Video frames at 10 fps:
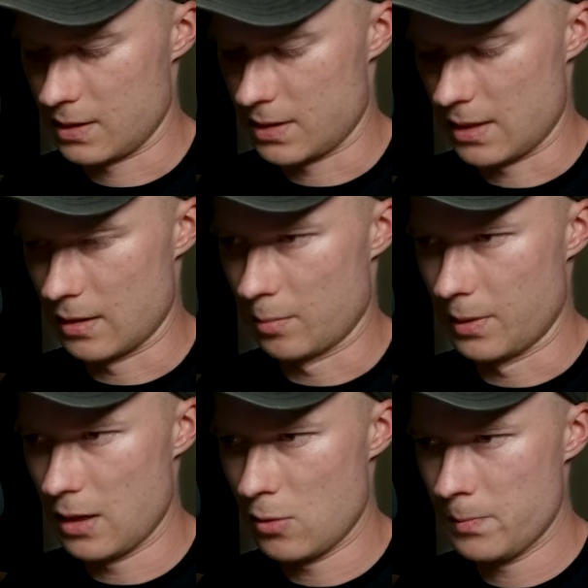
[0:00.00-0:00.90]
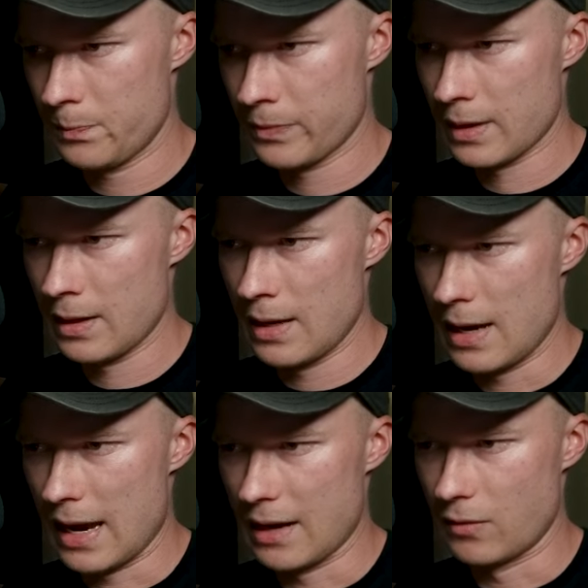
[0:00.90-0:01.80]
Sign up now.
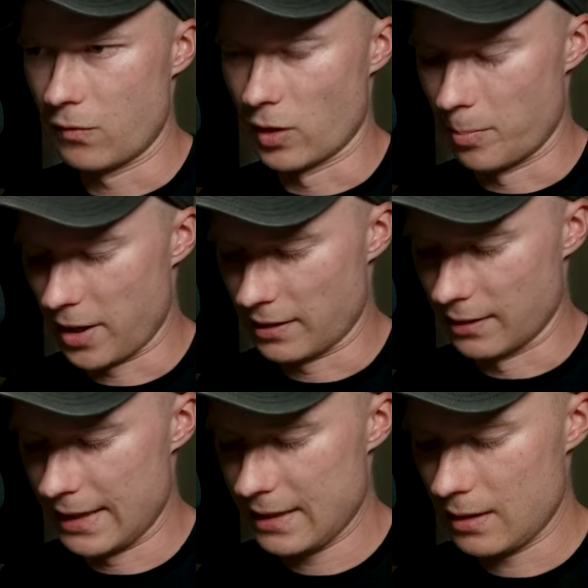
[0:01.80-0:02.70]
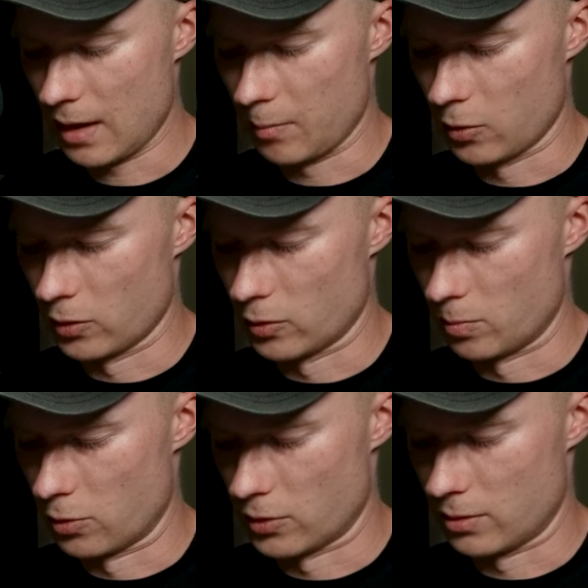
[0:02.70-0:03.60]
And for the button link, I'm going
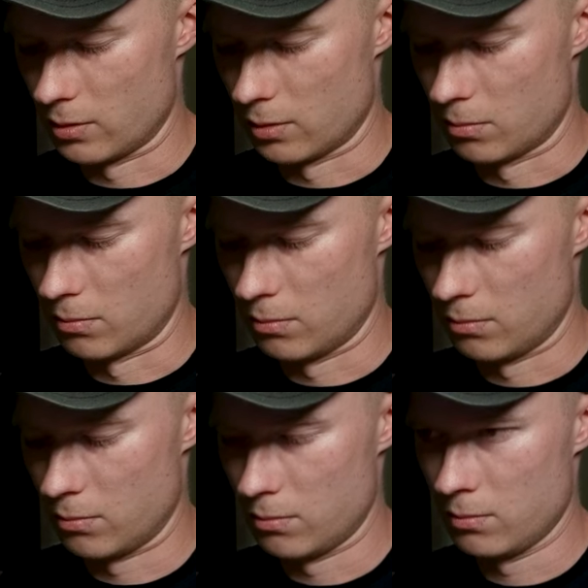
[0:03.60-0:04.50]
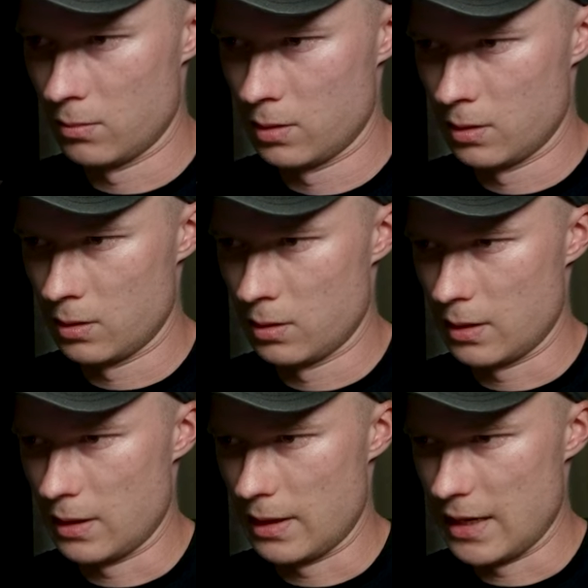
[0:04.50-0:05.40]
to put um,
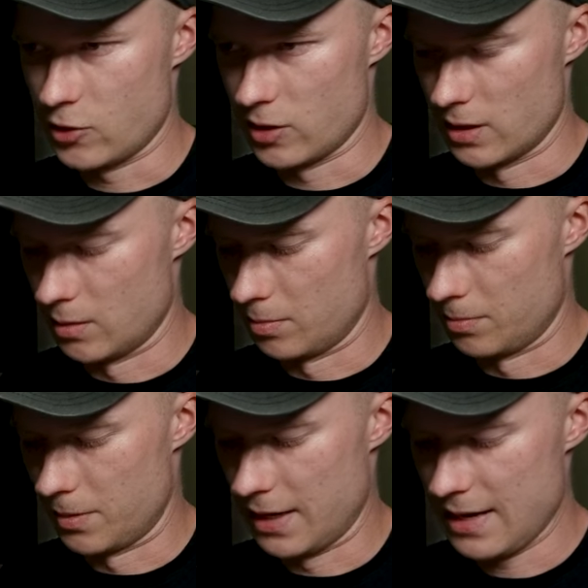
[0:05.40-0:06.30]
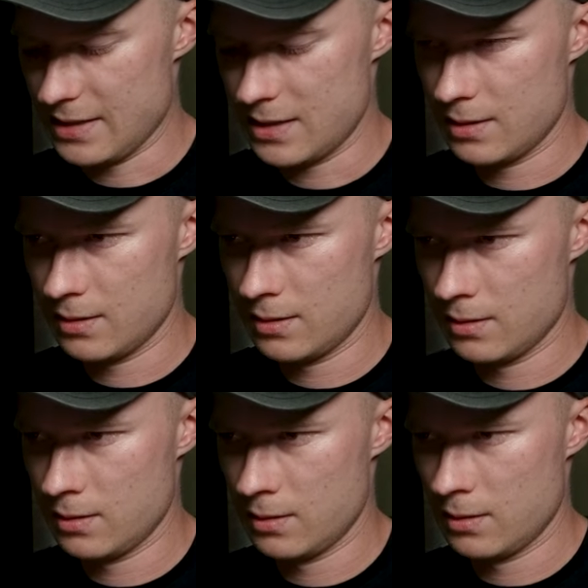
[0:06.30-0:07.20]
https
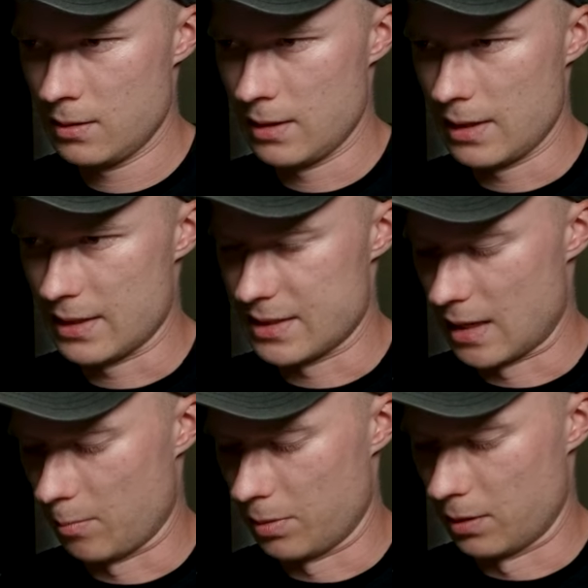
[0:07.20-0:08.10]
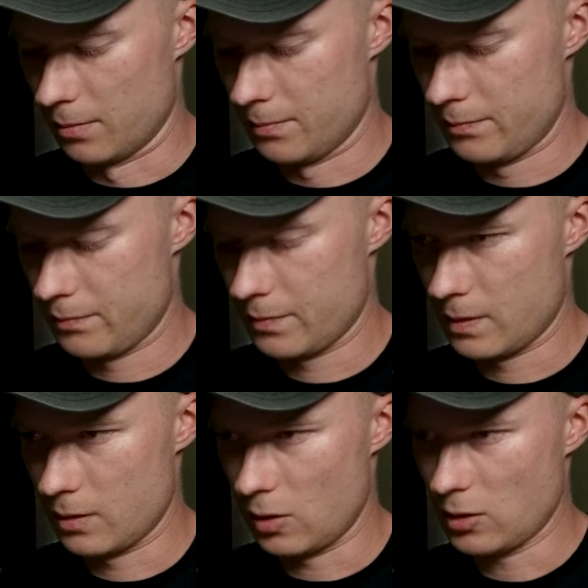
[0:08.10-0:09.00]

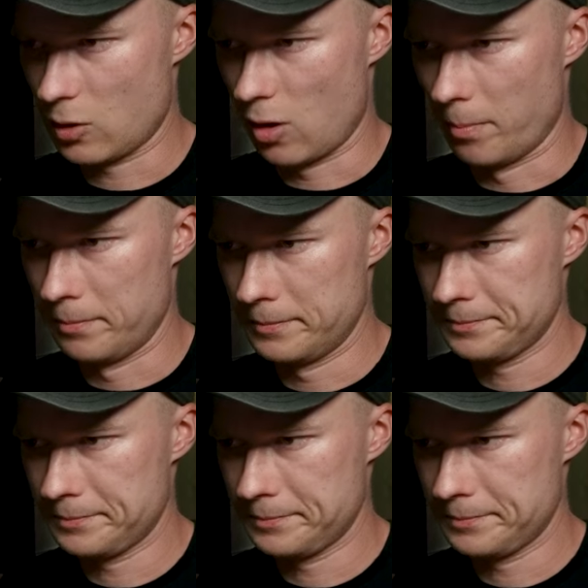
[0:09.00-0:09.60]
example.com.